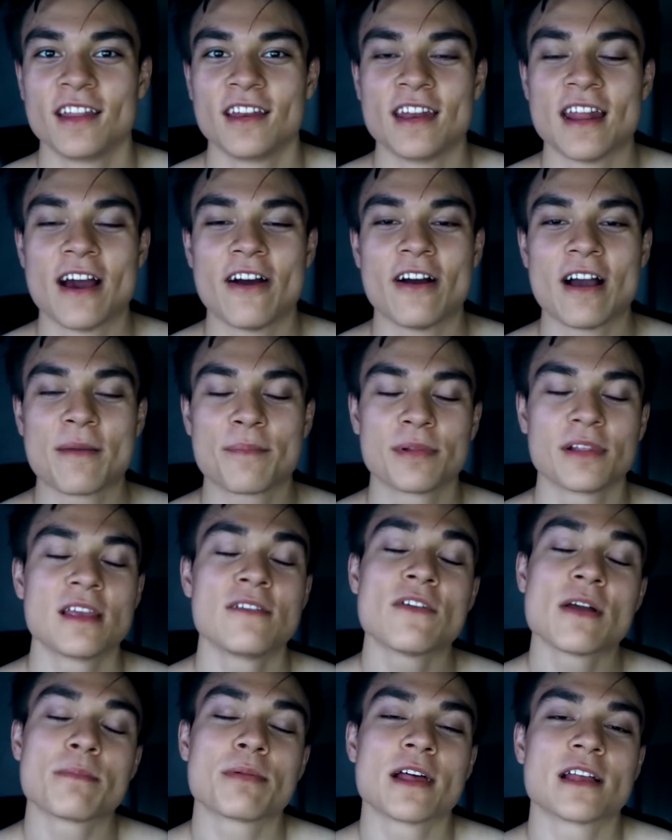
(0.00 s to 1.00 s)
Now, I
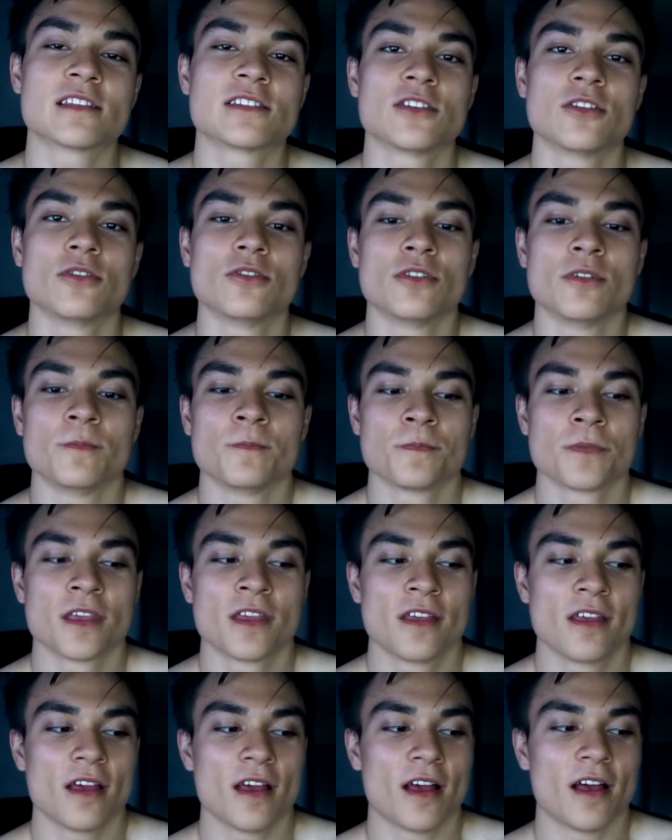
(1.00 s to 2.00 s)
believe I plateaued,
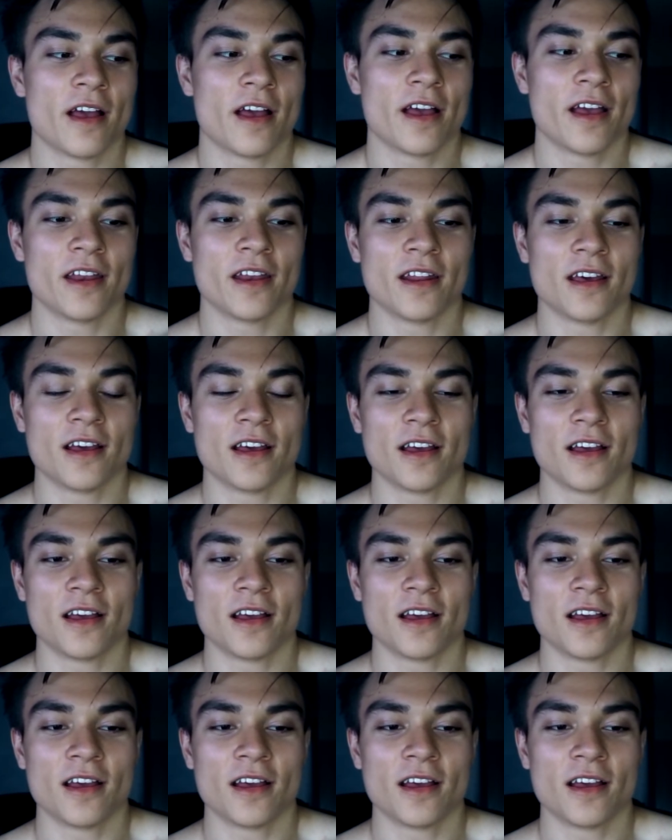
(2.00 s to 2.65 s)
and